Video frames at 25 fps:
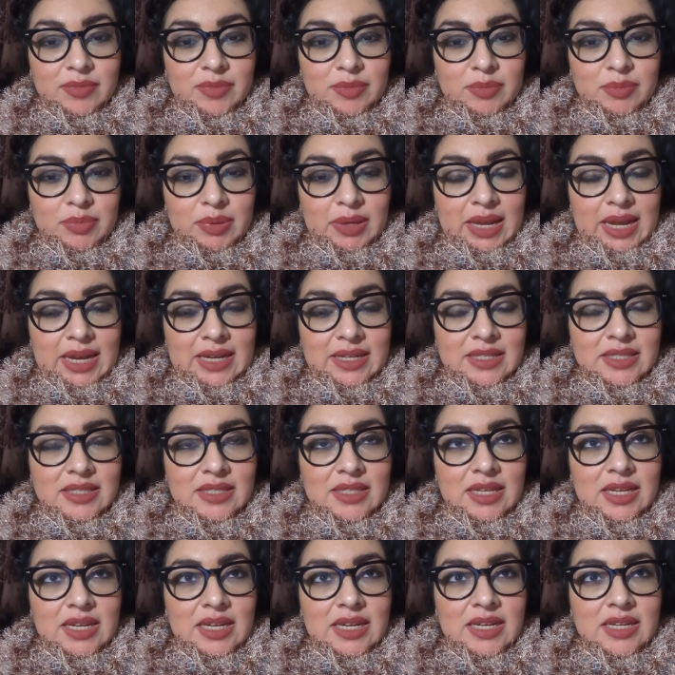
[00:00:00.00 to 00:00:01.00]
black
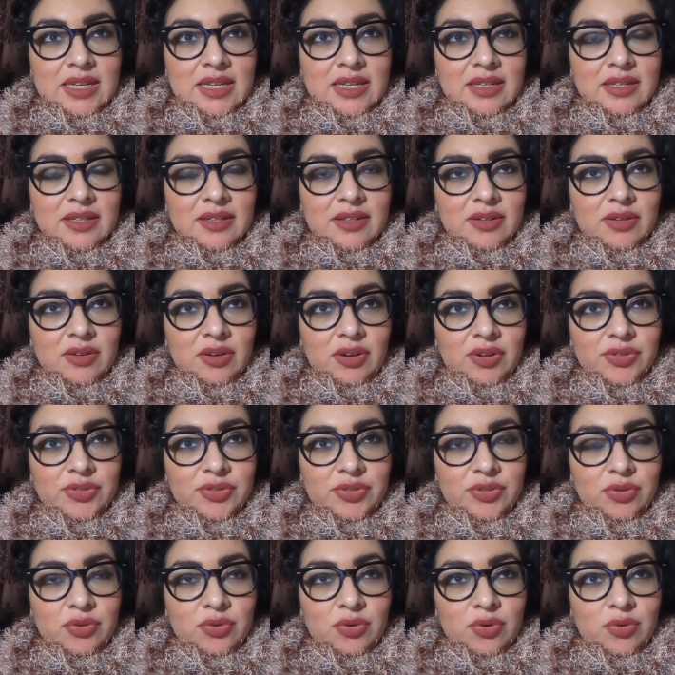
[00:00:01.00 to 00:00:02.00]
seed,
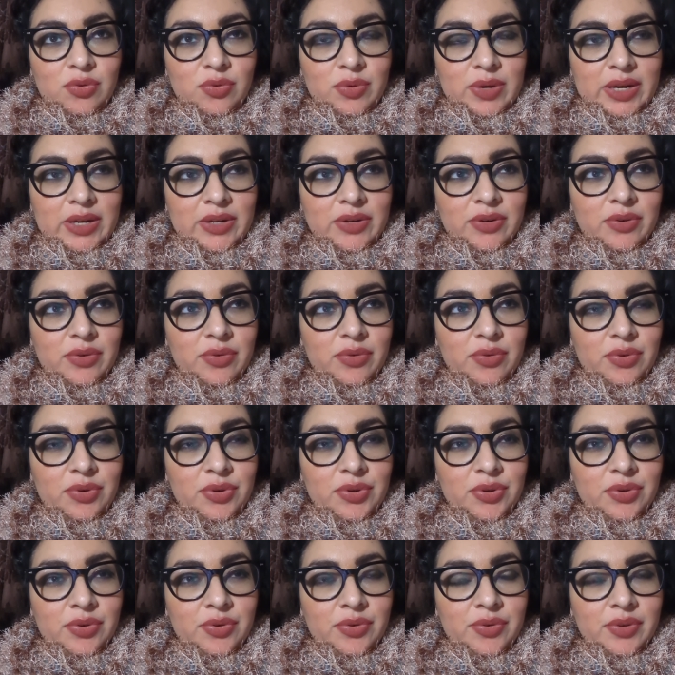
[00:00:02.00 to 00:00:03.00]
also oregano
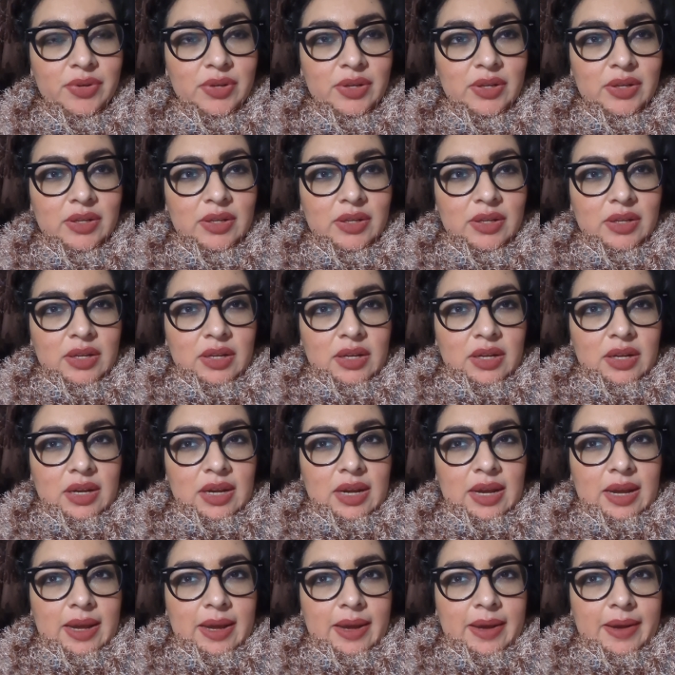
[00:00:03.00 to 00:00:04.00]
oil.
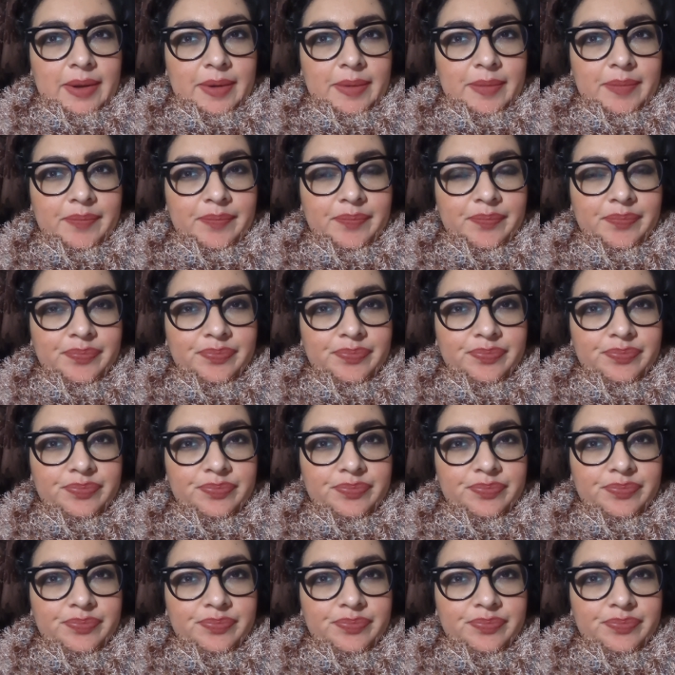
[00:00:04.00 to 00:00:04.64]
Um,